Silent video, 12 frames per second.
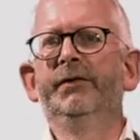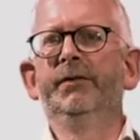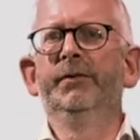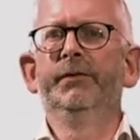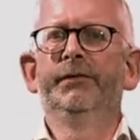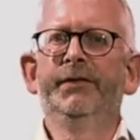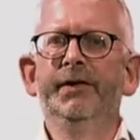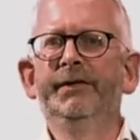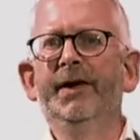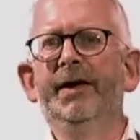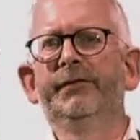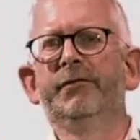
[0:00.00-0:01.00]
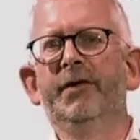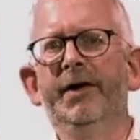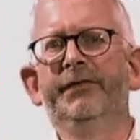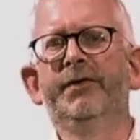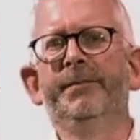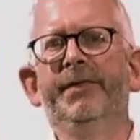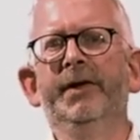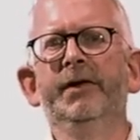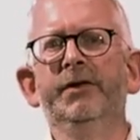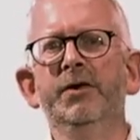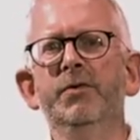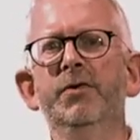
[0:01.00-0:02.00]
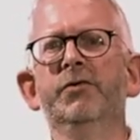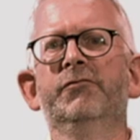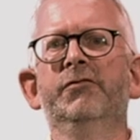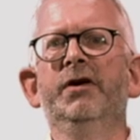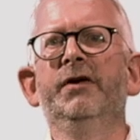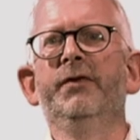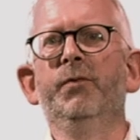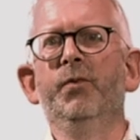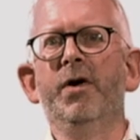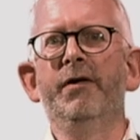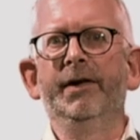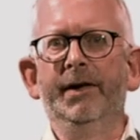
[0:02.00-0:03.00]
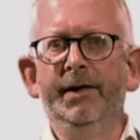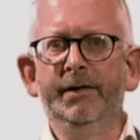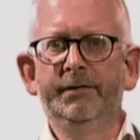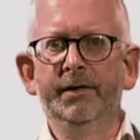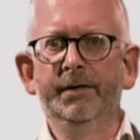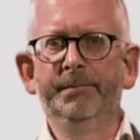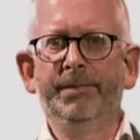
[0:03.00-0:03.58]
to sit down to write something and you look rather worryingly at a